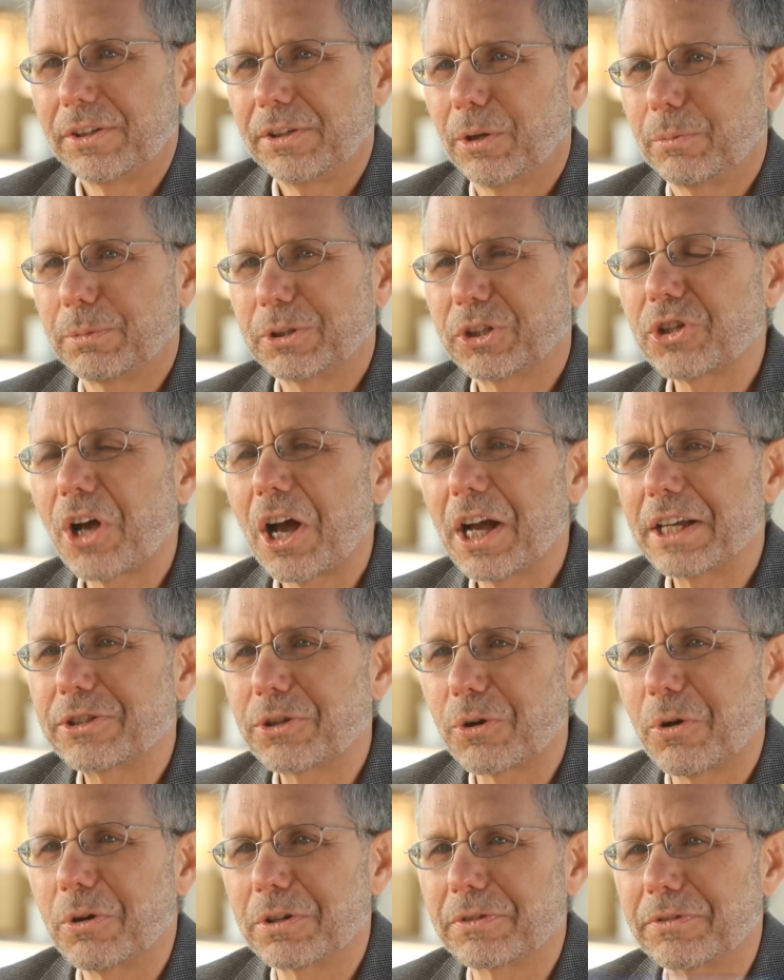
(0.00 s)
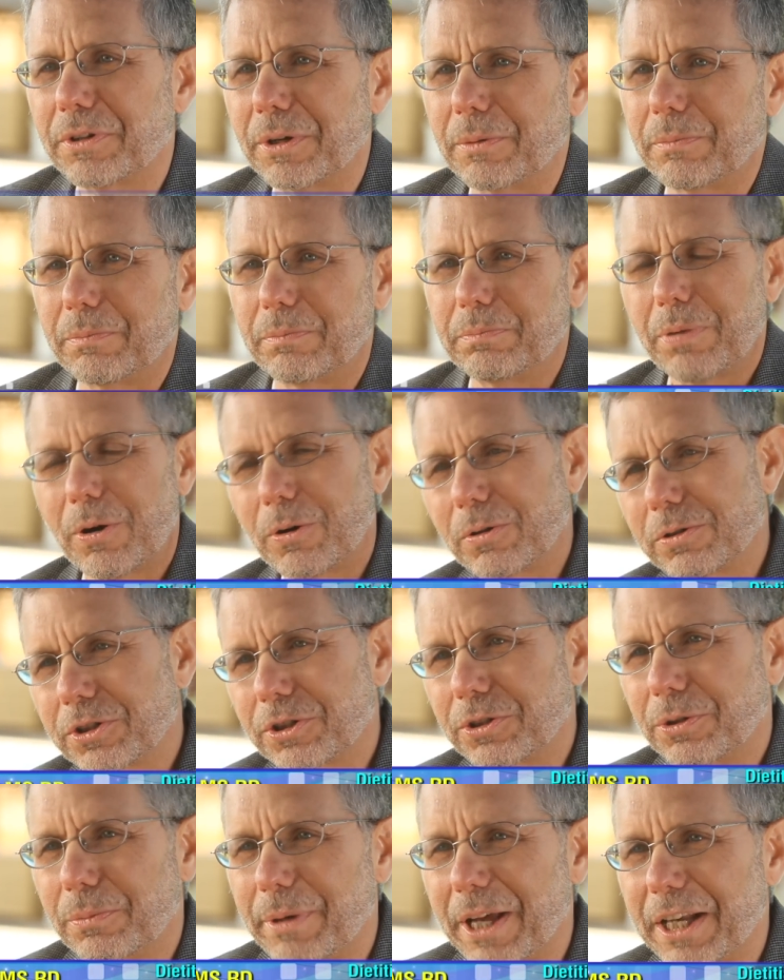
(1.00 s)
You know, besides all of the
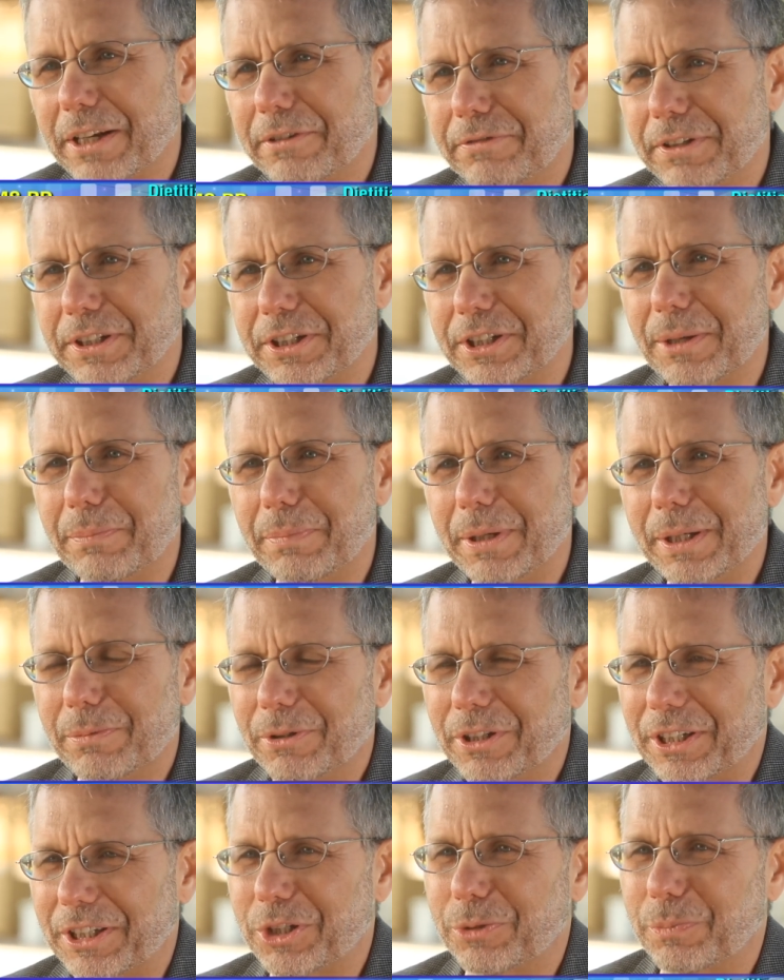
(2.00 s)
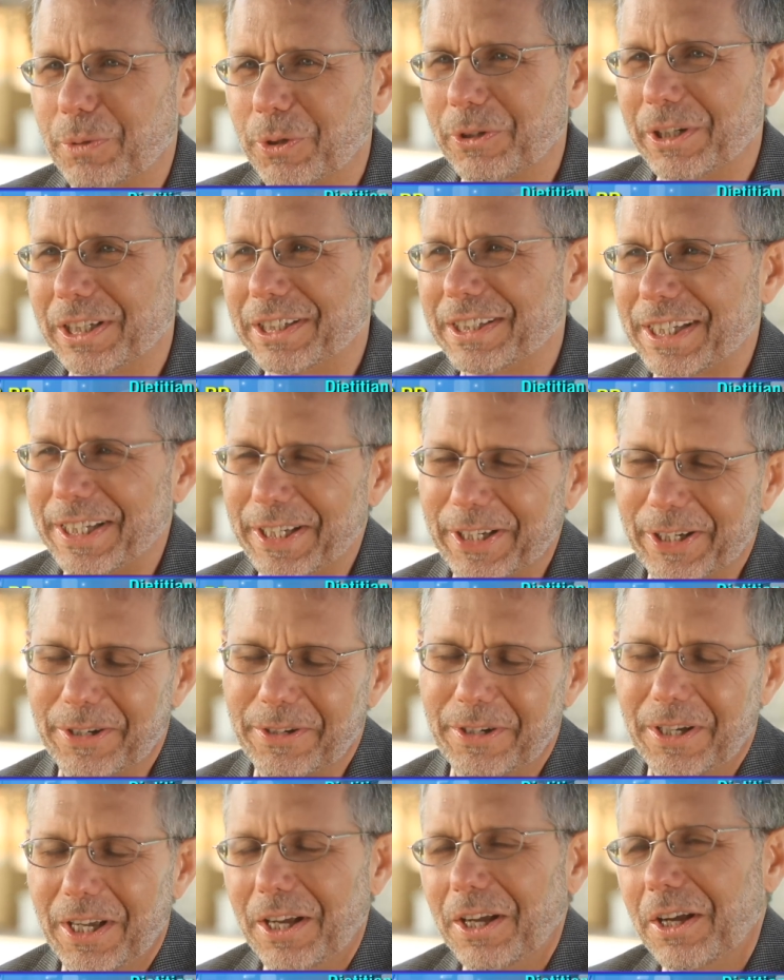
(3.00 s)
personal benefits that people experience here,
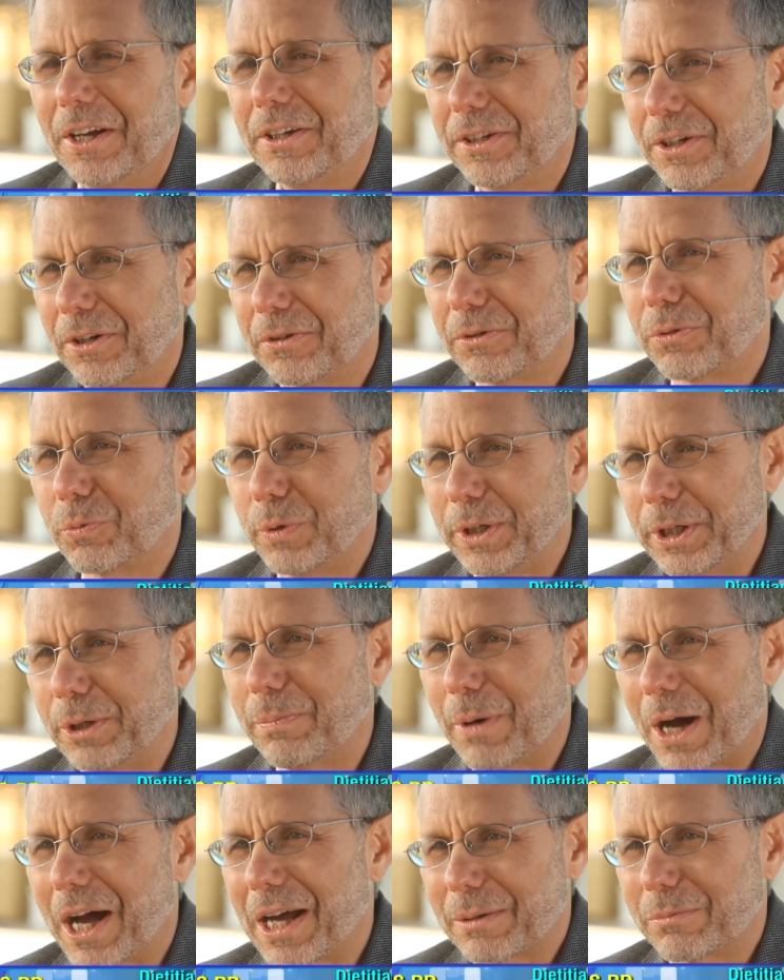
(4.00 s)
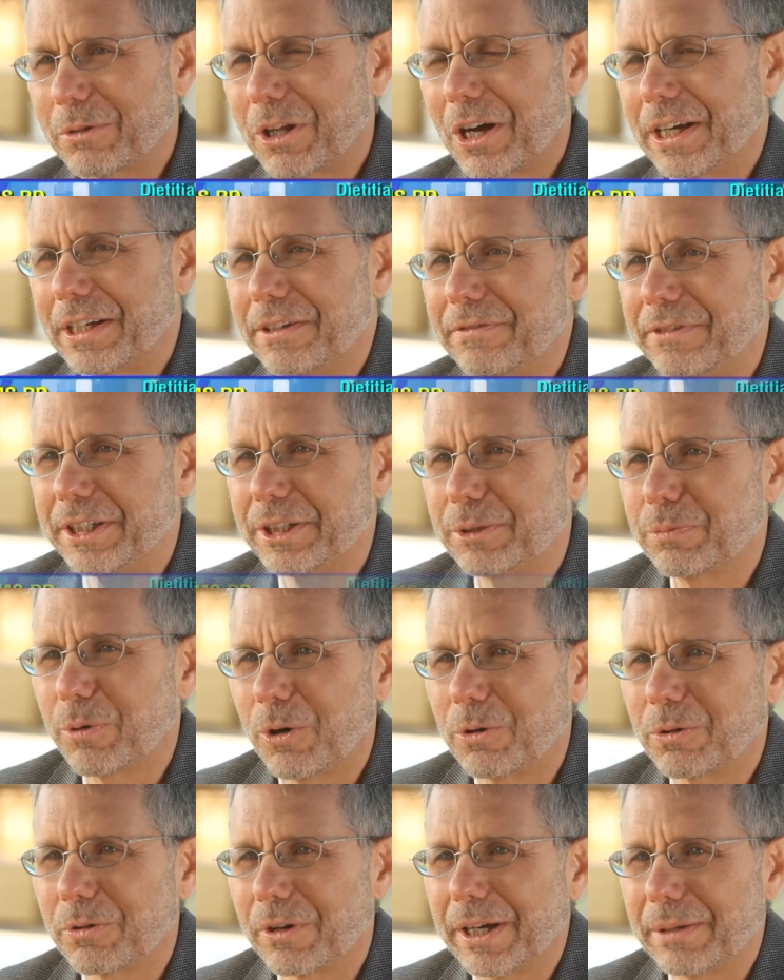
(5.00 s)
you know, the real bottom line of these
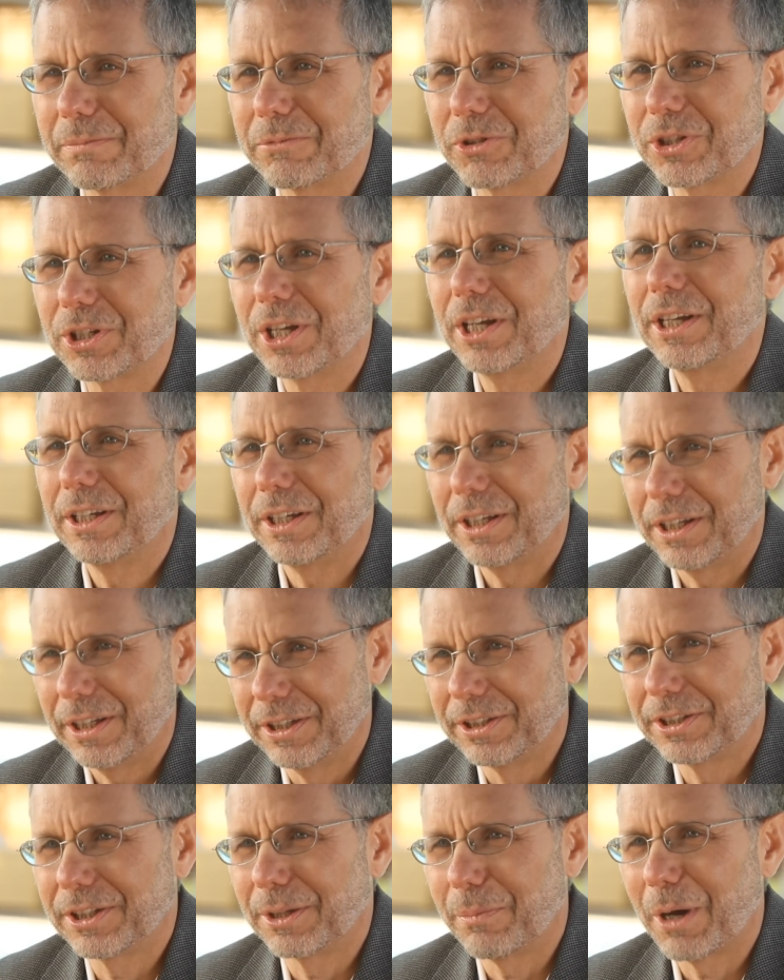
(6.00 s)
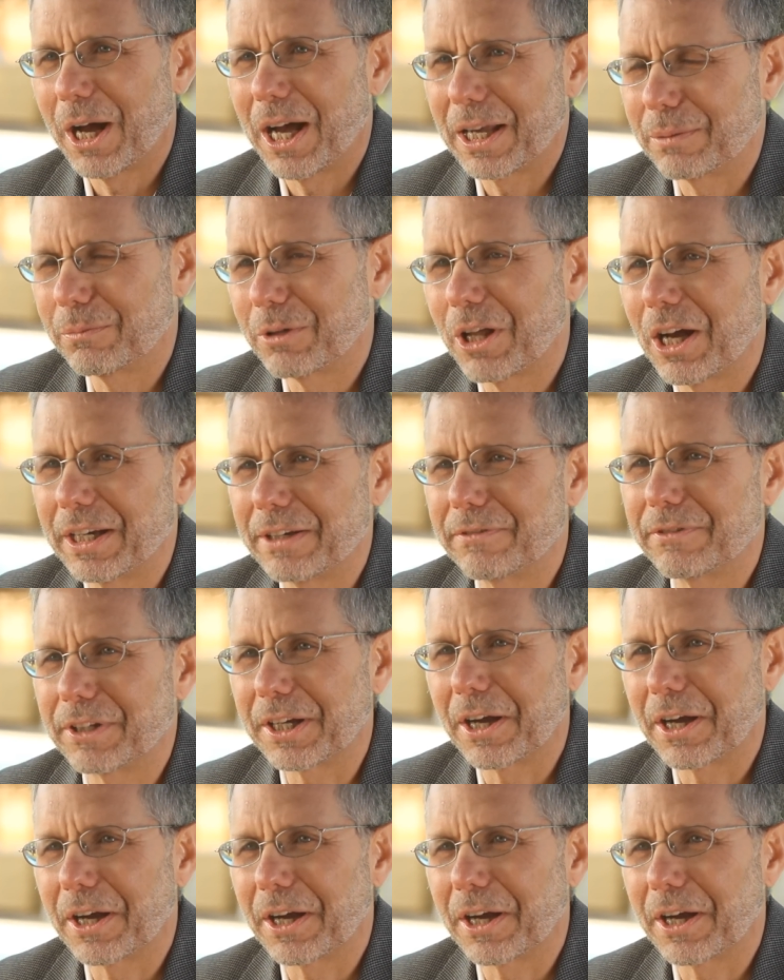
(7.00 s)
programs is the bottom line of the